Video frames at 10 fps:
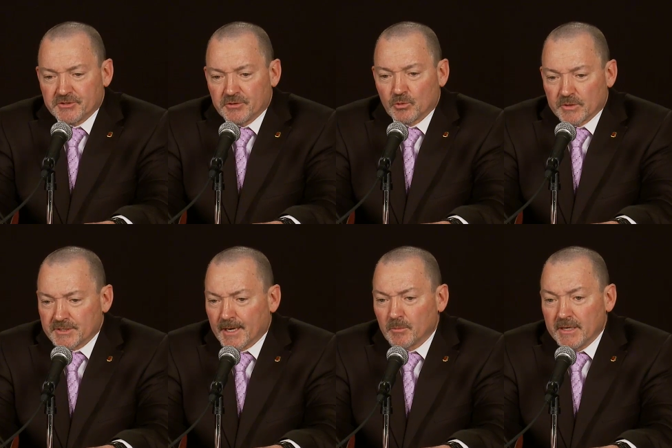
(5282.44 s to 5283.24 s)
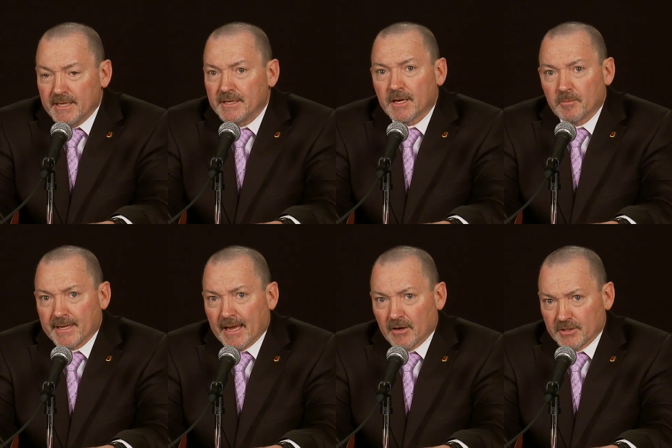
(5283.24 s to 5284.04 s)
to the Retirement Income
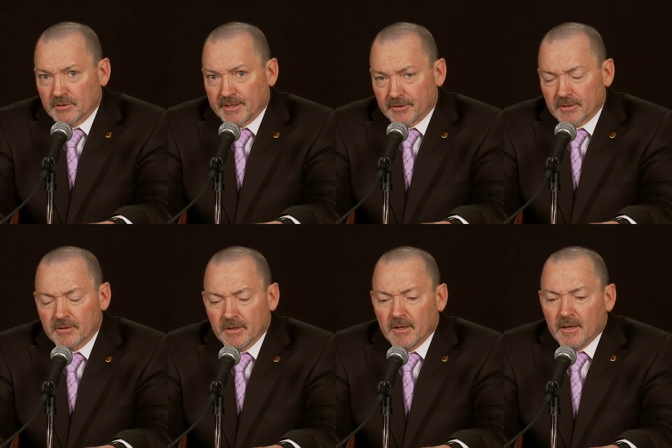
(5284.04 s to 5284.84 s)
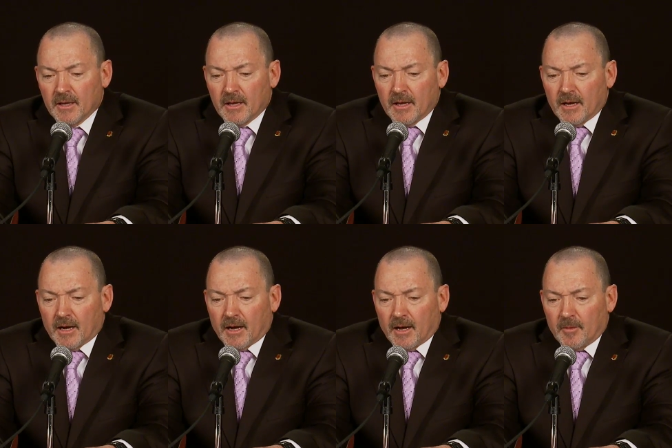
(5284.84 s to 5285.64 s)
Calculator.
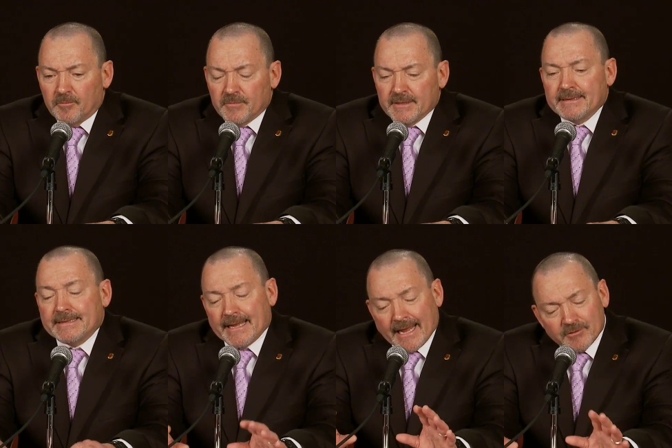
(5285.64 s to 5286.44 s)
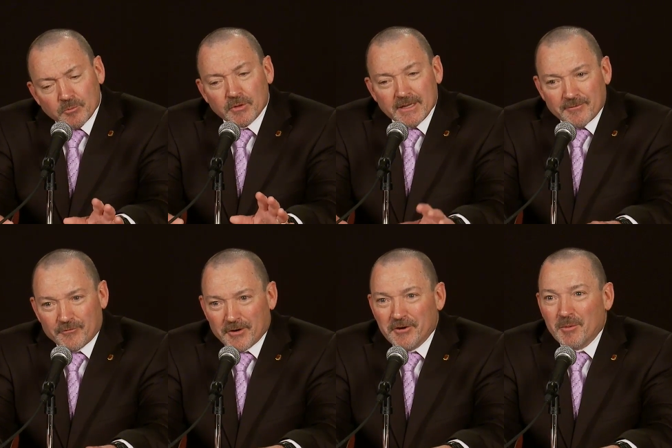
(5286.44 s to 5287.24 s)
You have to put in a
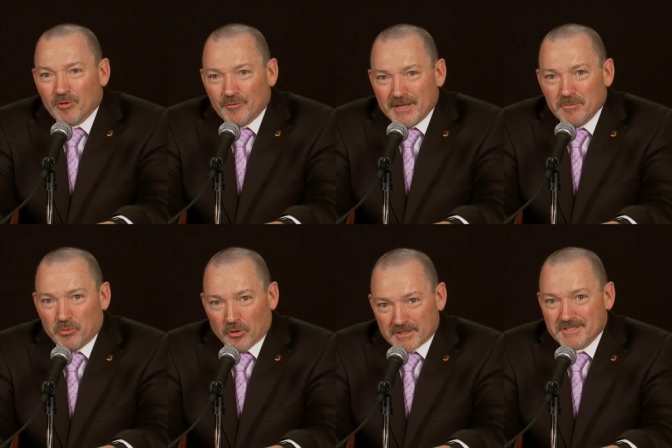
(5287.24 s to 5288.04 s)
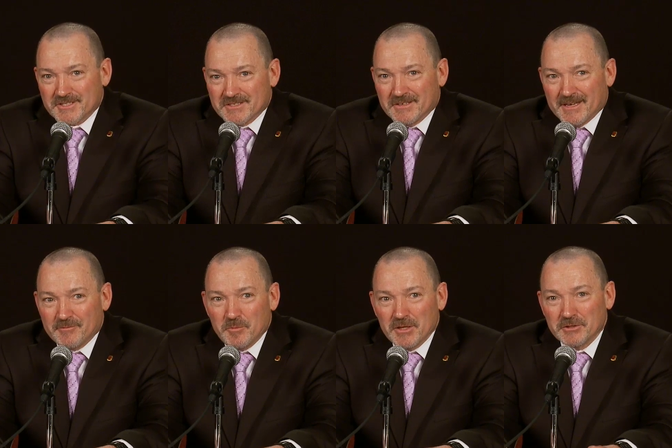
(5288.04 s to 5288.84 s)
fair number of inputs. You have
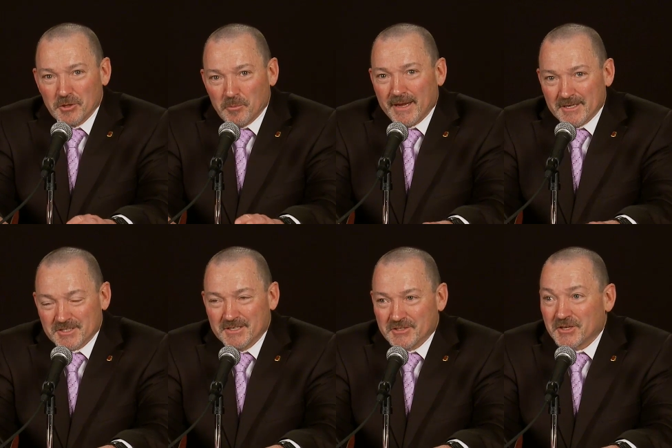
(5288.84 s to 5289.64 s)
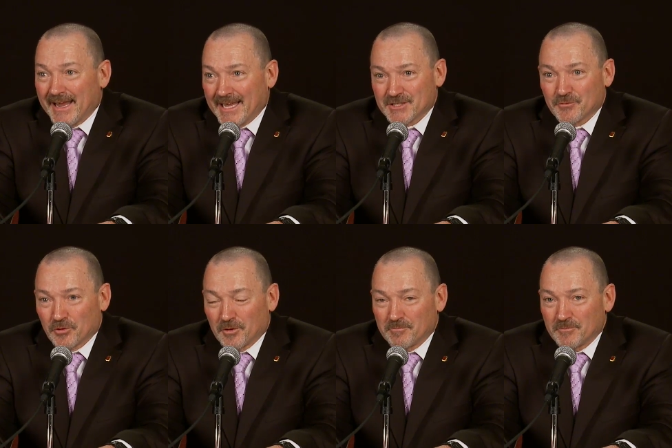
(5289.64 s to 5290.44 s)
to be a little patient. It's going to ask
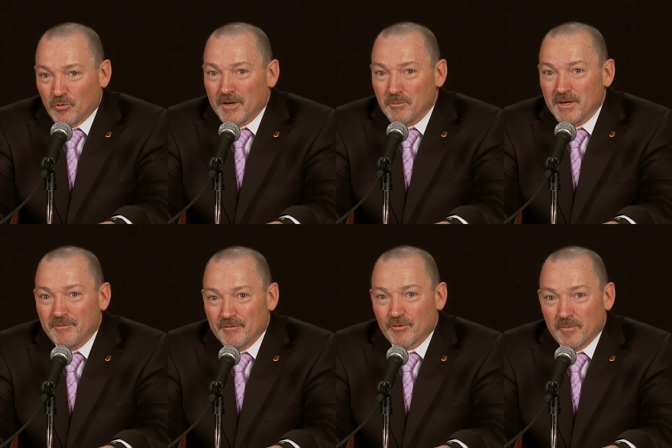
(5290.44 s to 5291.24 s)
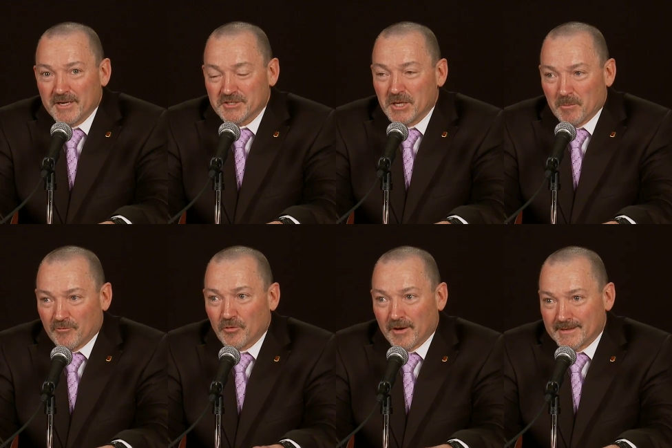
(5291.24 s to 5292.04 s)
for quite a bit of information up
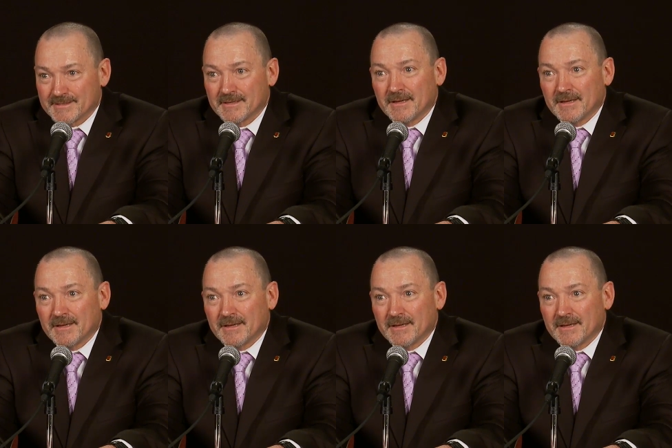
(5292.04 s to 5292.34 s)
front.